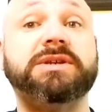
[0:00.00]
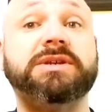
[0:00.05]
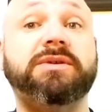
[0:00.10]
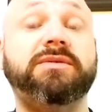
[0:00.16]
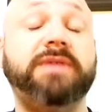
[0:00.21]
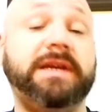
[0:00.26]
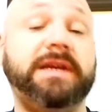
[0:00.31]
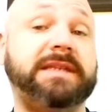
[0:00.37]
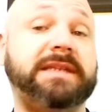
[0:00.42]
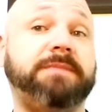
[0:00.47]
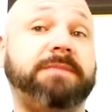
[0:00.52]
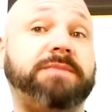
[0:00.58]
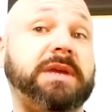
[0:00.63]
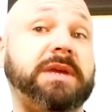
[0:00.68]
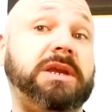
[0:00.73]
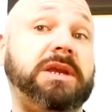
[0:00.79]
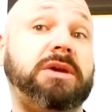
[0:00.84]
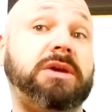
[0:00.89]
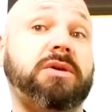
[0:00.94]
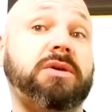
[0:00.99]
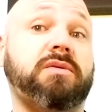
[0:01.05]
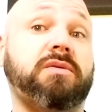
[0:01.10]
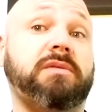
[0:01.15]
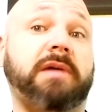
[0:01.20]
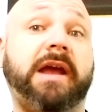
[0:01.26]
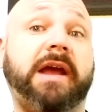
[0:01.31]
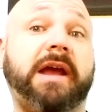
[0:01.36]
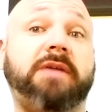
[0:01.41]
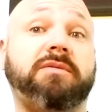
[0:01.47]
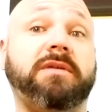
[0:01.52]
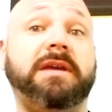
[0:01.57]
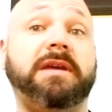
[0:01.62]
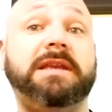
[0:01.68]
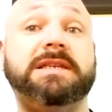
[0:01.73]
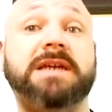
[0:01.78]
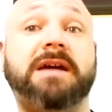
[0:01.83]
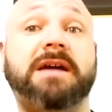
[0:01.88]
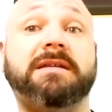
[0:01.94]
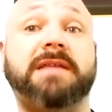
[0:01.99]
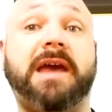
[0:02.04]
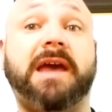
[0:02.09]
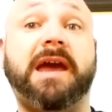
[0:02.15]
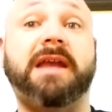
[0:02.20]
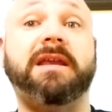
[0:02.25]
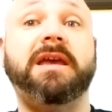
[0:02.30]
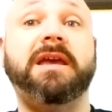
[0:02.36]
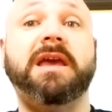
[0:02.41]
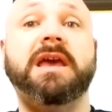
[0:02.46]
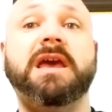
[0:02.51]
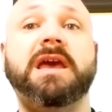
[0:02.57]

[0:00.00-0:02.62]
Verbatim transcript: so it's something new. And I really dug that.